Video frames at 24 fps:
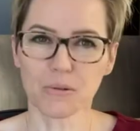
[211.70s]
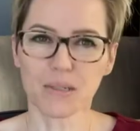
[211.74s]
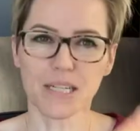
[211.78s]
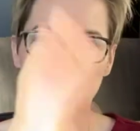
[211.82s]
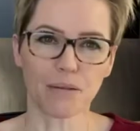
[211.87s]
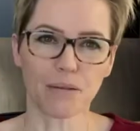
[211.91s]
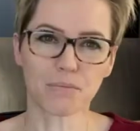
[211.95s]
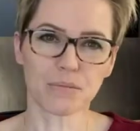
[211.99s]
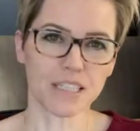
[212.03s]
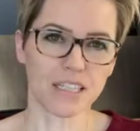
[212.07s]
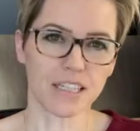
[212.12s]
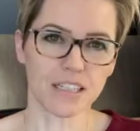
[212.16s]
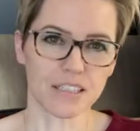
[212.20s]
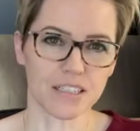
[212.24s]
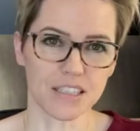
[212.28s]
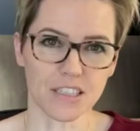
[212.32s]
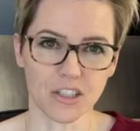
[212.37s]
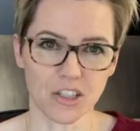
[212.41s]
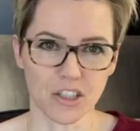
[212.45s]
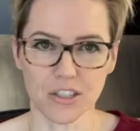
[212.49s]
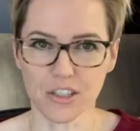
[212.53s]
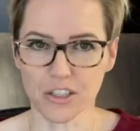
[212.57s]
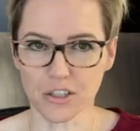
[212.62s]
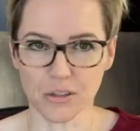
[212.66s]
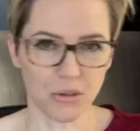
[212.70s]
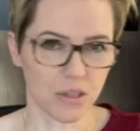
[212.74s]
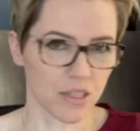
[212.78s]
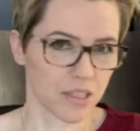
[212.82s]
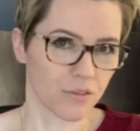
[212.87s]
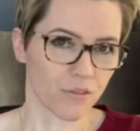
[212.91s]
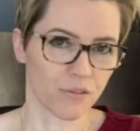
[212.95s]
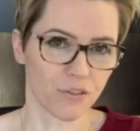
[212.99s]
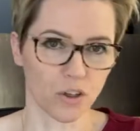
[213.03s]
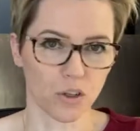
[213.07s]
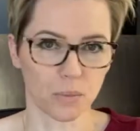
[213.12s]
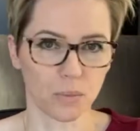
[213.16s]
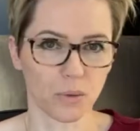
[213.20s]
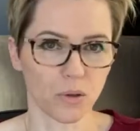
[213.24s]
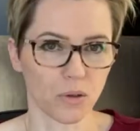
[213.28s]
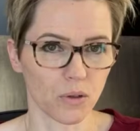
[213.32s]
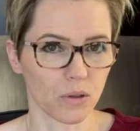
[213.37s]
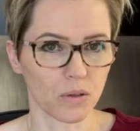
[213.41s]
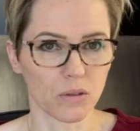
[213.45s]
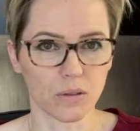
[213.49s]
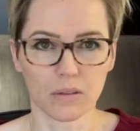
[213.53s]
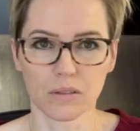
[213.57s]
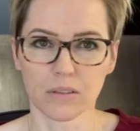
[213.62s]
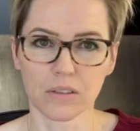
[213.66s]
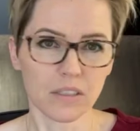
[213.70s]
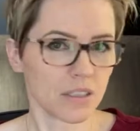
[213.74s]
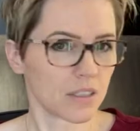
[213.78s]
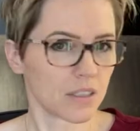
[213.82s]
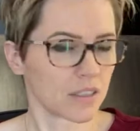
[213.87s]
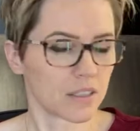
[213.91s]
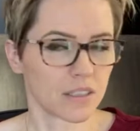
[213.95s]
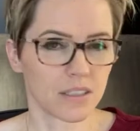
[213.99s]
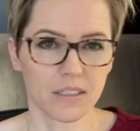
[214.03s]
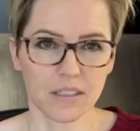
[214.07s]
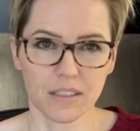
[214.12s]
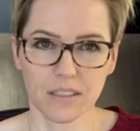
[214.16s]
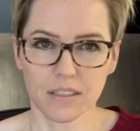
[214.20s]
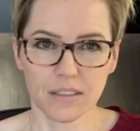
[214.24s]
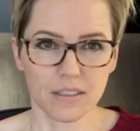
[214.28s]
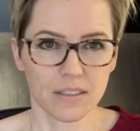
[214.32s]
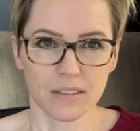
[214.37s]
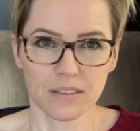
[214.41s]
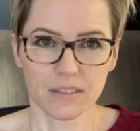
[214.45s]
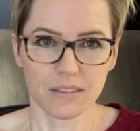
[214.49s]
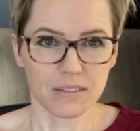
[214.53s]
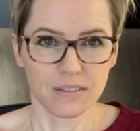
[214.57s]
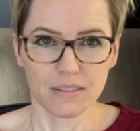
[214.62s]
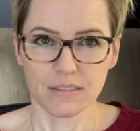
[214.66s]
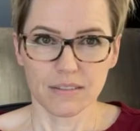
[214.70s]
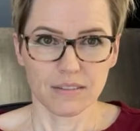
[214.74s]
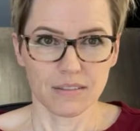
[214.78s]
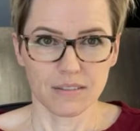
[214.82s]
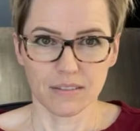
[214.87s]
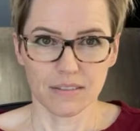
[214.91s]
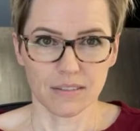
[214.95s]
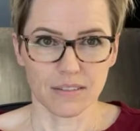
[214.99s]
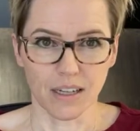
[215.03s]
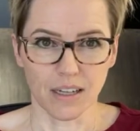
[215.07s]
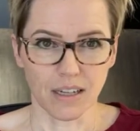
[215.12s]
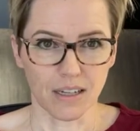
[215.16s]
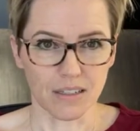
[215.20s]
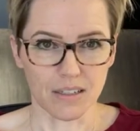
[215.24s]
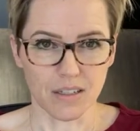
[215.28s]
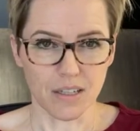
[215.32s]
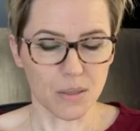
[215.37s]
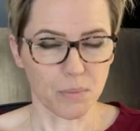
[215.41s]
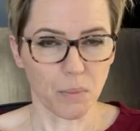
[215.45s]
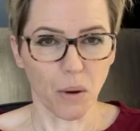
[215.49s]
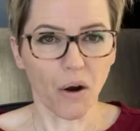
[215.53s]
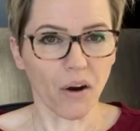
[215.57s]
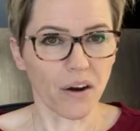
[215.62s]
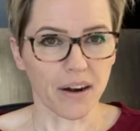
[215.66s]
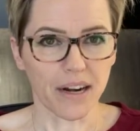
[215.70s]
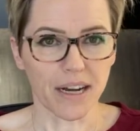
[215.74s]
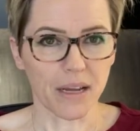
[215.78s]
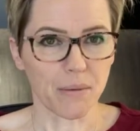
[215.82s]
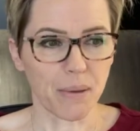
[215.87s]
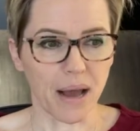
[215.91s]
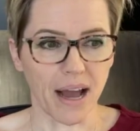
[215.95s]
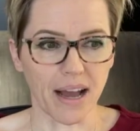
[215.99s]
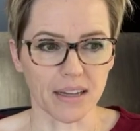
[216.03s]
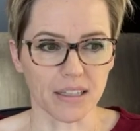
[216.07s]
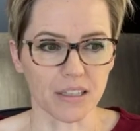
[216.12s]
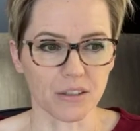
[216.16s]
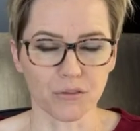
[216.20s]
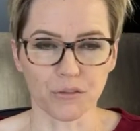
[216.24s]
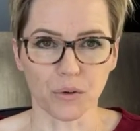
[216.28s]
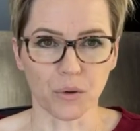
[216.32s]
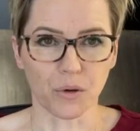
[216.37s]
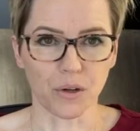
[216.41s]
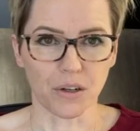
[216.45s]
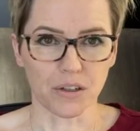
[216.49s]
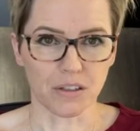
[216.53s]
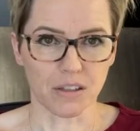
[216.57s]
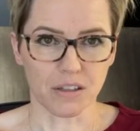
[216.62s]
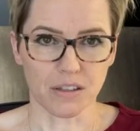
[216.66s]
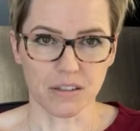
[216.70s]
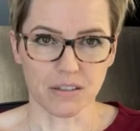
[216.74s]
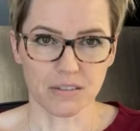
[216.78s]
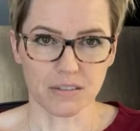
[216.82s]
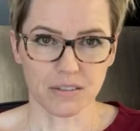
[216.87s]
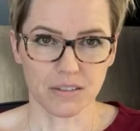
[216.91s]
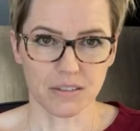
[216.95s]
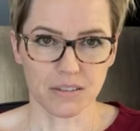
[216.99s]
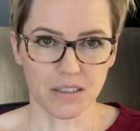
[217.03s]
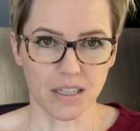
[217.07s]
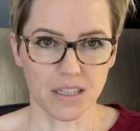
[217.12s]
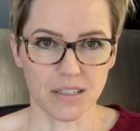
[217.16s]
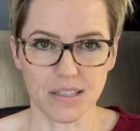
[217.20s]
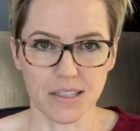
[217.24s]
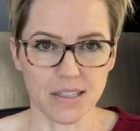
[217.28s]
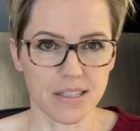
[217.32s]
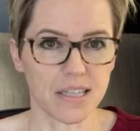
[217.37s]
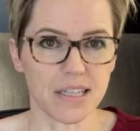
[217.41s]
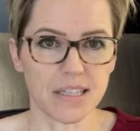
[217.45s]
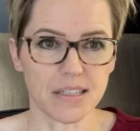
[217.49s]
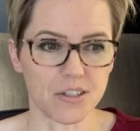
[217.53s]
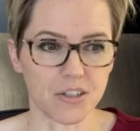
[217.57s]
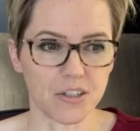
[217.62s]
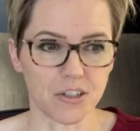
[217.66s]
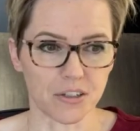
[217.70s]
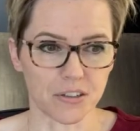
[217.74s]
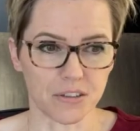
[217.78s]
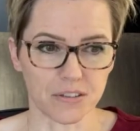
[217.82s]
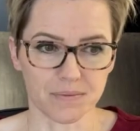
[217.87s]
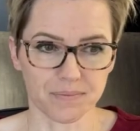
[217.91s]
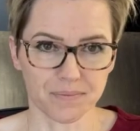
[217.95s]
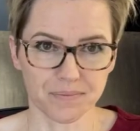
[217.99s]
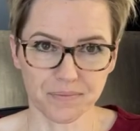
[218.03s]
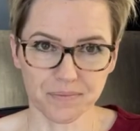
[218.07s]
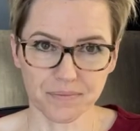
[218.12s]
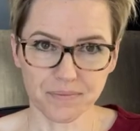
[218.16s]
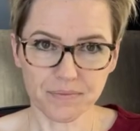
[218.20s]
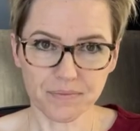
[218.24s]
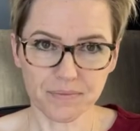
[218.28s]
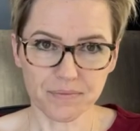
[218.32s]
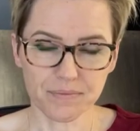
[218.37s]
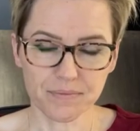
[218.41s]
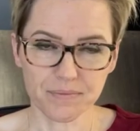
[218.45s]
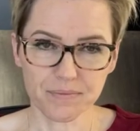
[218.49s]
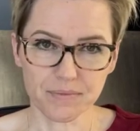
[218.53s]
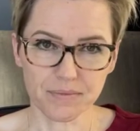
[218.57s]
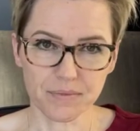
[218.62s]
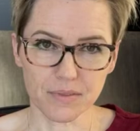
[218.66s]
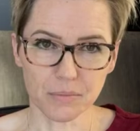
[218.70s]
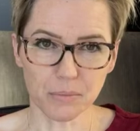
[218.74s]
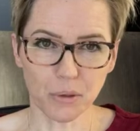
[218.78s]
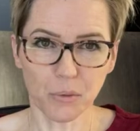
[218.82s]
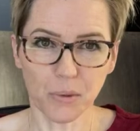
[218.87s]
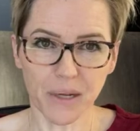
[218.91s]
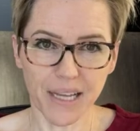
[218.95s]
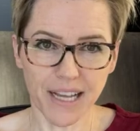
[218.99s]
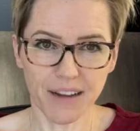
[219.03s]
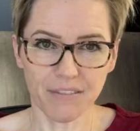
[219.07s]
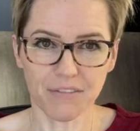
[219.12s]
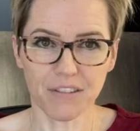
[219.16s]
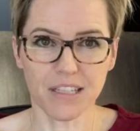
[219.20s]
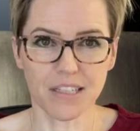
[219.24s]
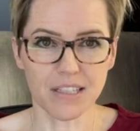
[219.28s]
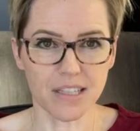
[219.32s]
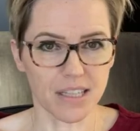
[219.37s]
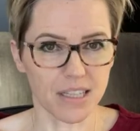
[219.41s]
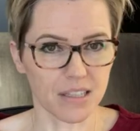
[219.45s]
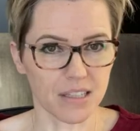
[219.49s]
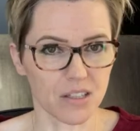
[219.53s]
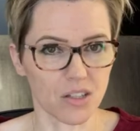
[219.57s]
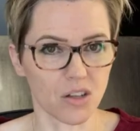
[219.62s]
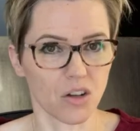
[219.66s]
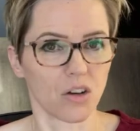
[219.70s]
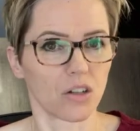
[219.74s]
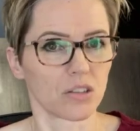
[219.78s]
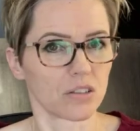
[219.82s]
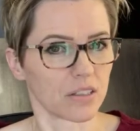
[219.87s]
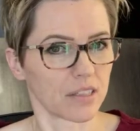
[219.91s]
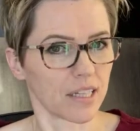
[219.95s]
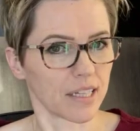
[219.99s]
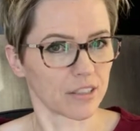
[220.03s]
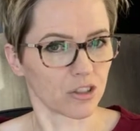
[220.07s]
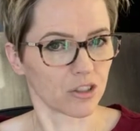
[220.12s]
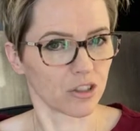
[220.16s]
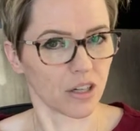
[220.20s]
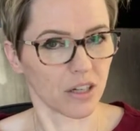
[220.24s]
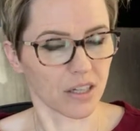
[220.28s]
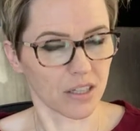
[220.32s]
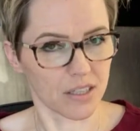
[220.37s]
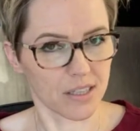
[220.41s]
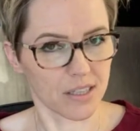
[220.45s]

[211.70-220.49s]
sparring back and forth because it's easier. But we have these things called electronic signing now, and DocuSign and email and internet. There's no excuse.